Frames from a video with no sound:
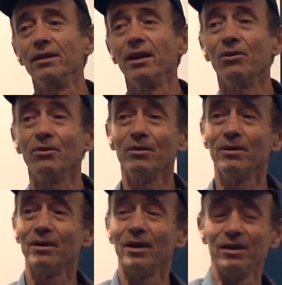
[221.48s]
Now,
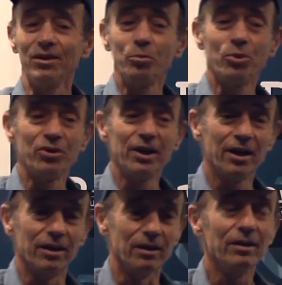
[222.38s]
I did put
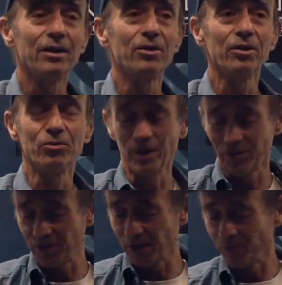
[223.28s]
together, I don't know if we
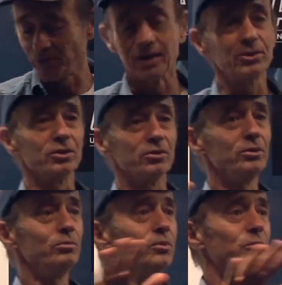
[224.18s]
have time for that, so
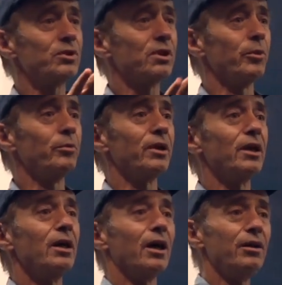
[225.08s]
you must tell me,
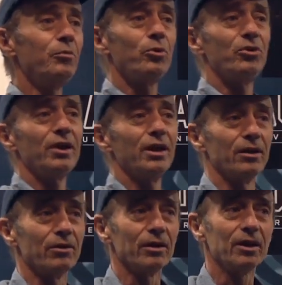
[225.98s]
but I did put
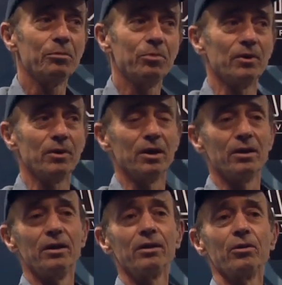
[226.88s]
together
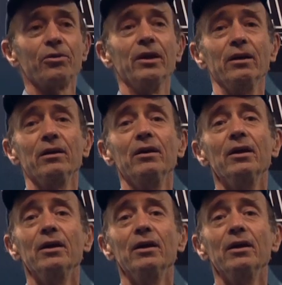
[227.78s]
a little theme,